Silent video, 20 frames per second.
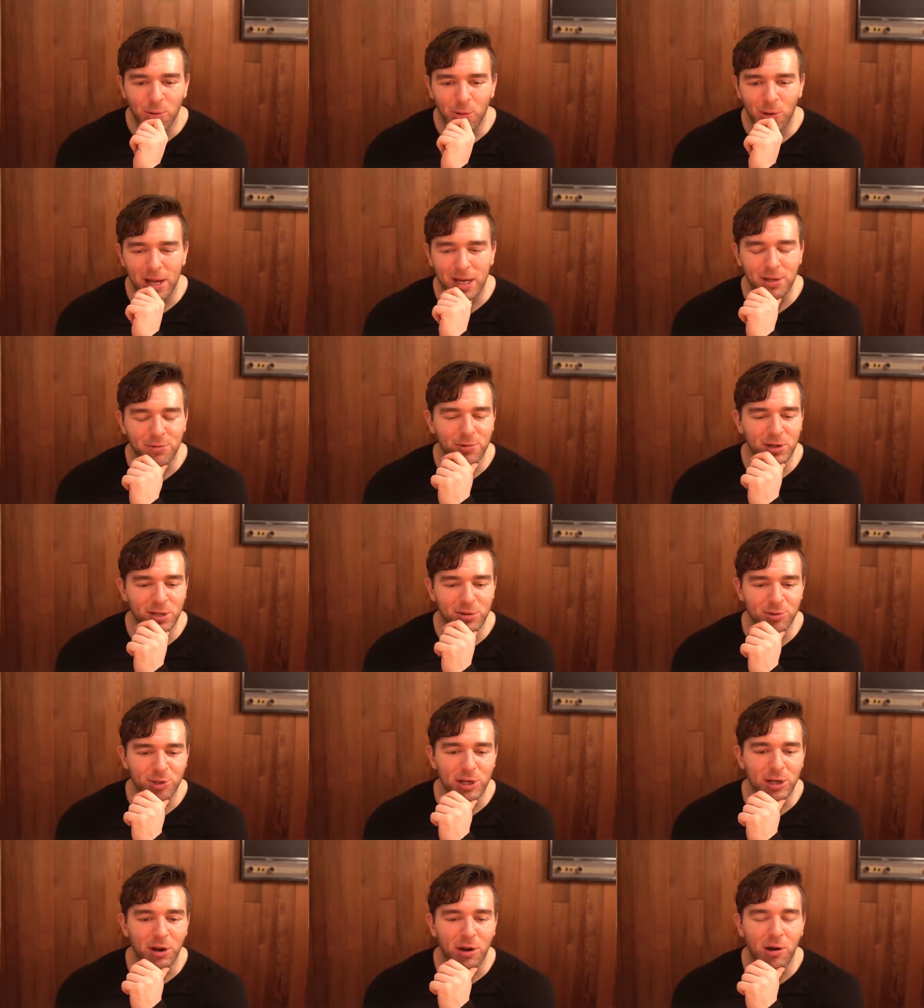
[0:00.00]
Well, anyone
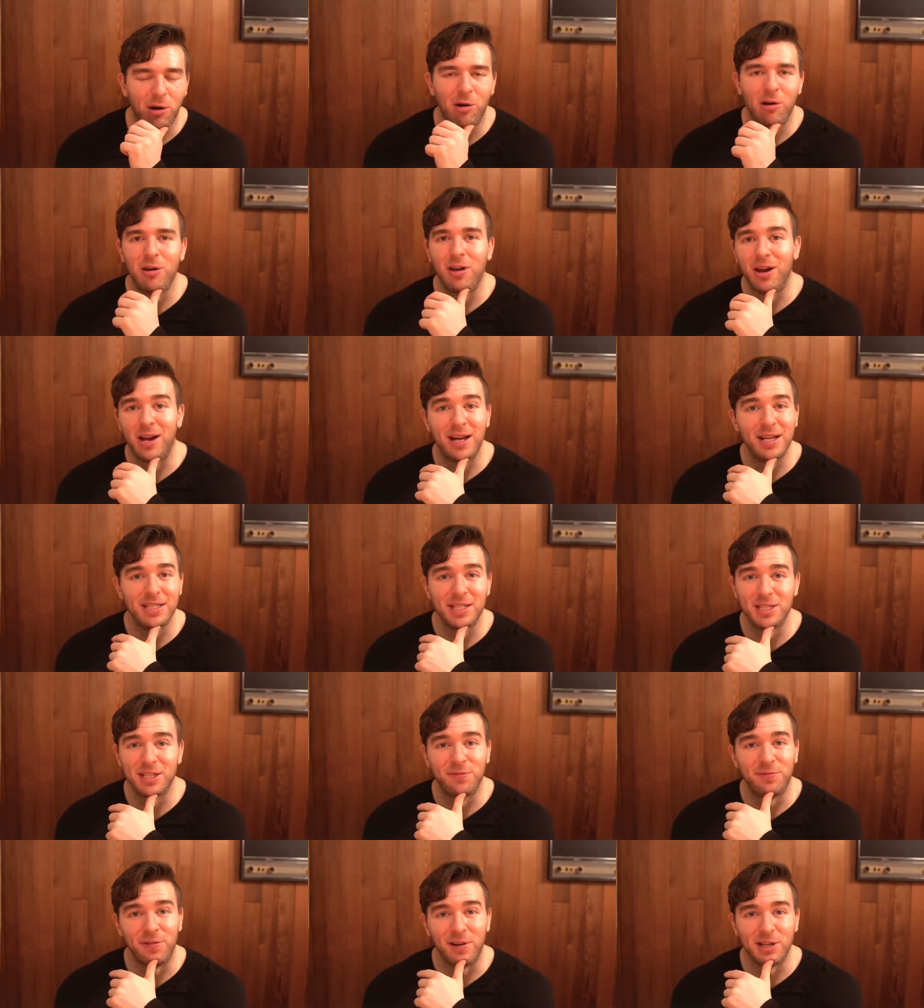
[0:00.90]
using heart eyes
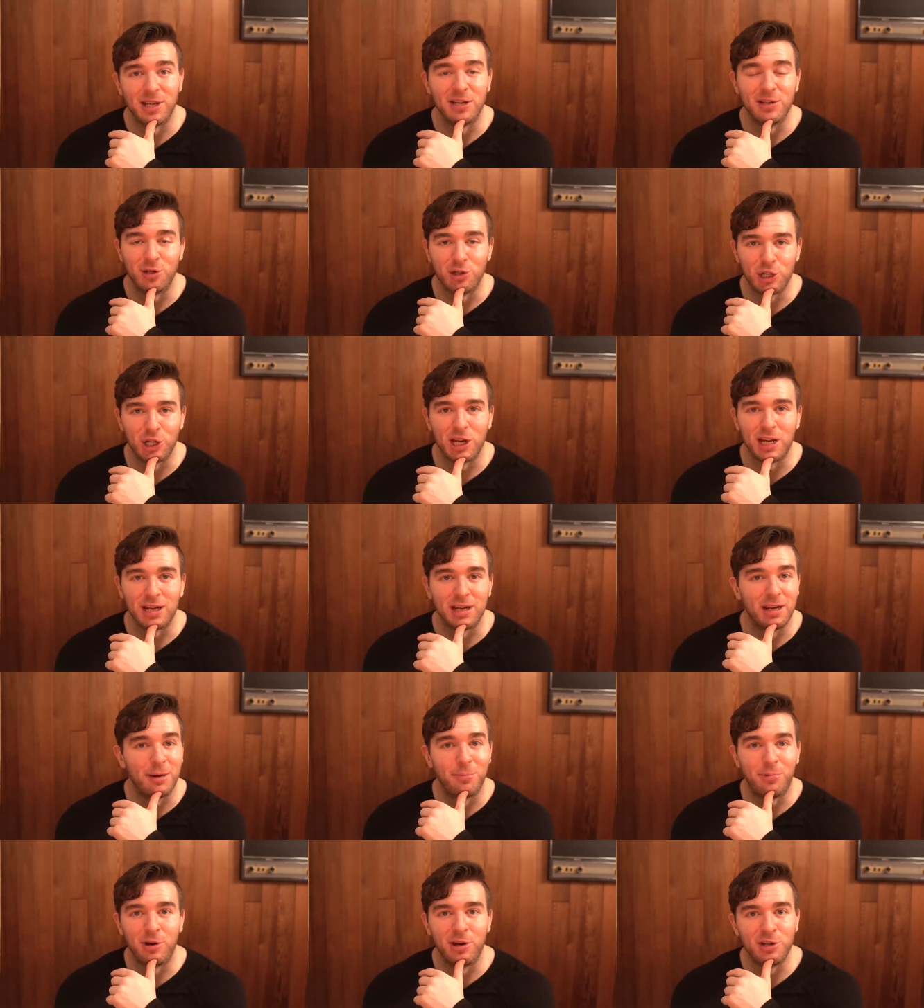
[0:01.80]
is a fucking chick,
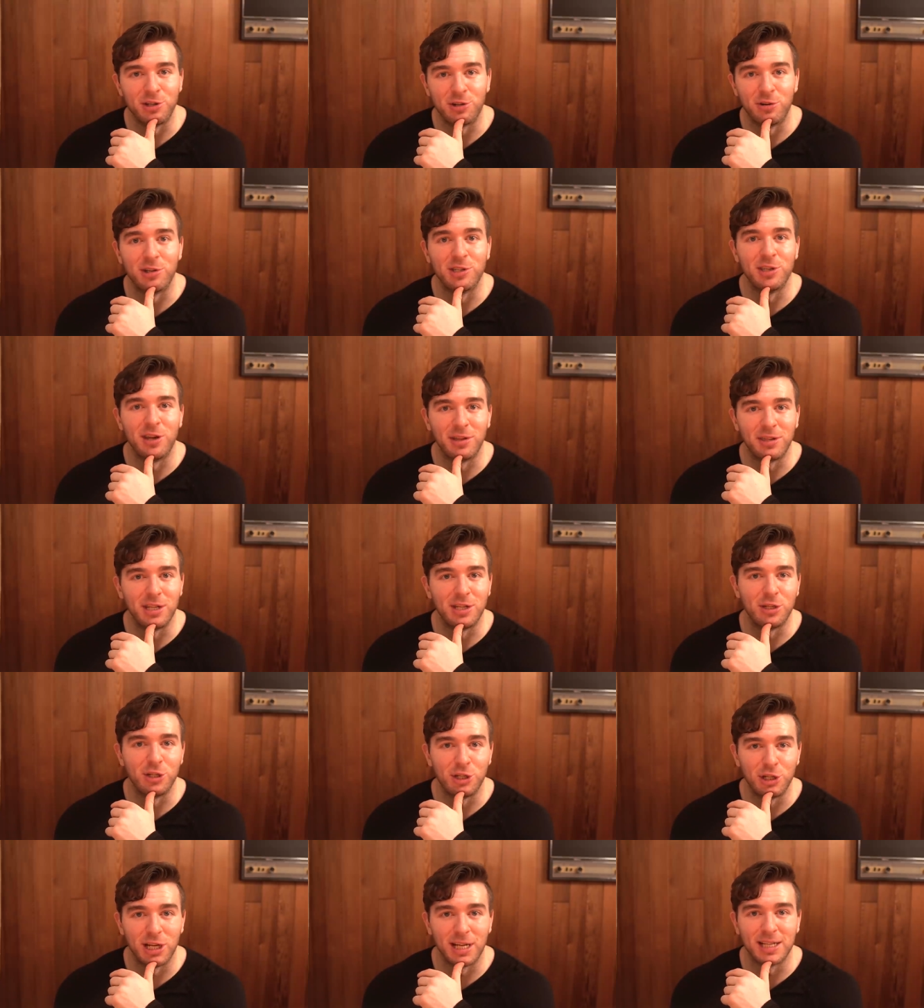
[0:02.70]
and I'm pretty sure it's not the
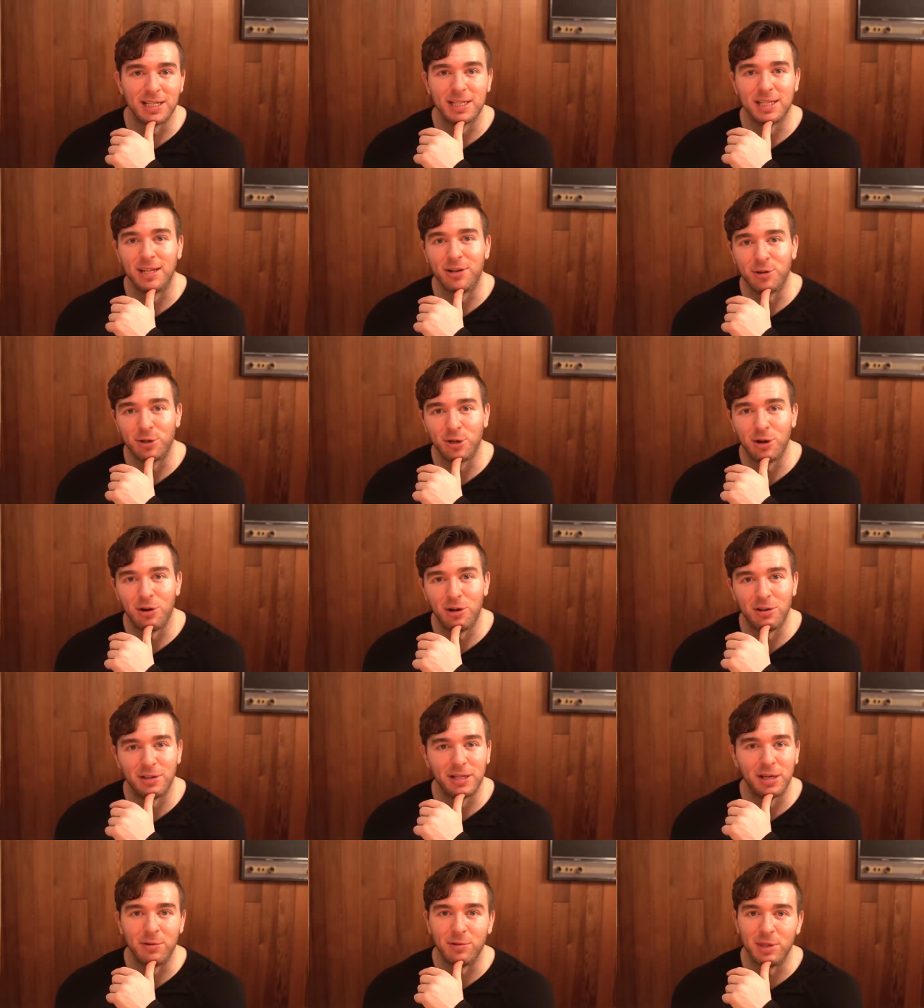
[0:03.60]
chicks that are
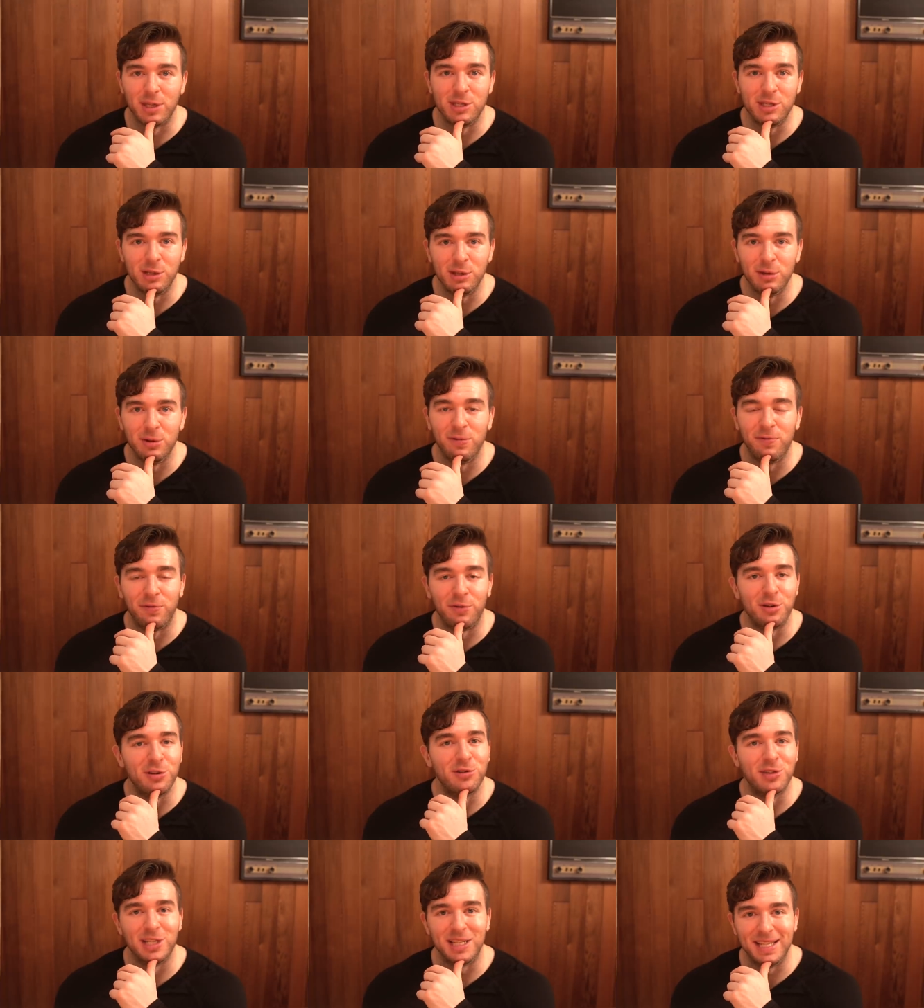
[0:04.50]
calling out the dude for
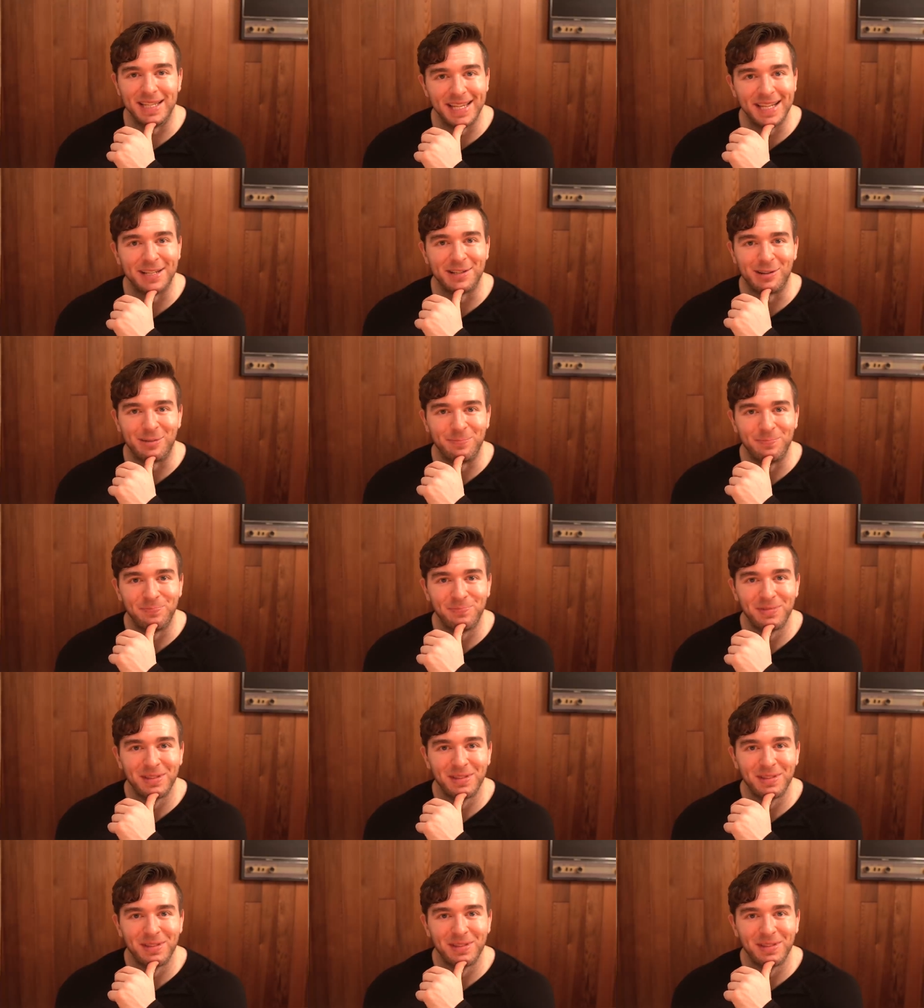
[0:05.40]
using gear.